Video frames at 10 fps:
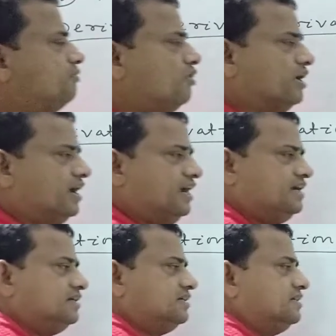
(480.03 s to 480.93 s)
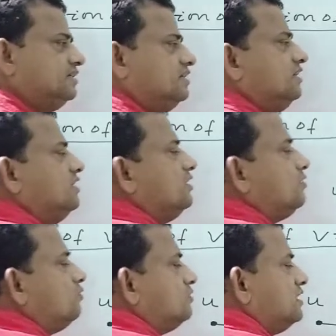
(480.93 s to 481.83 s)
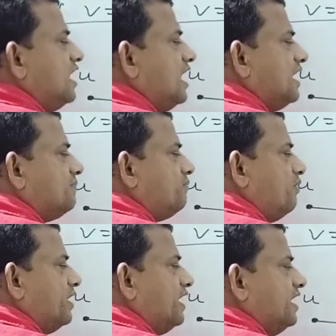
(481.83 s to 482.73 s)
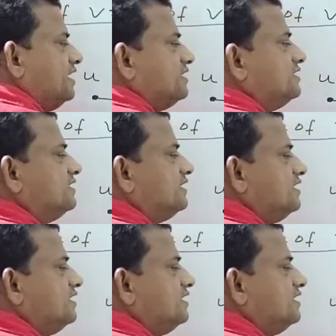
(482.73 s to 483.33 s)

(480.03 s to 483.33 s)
point to that point